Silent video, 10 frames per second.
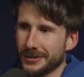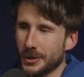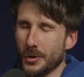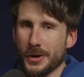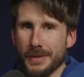
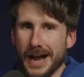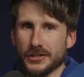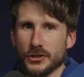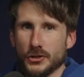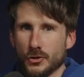going
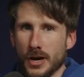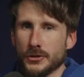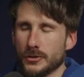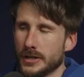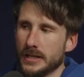back to the
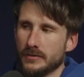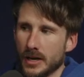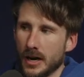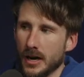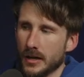triunity of
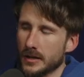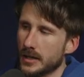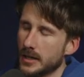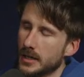God,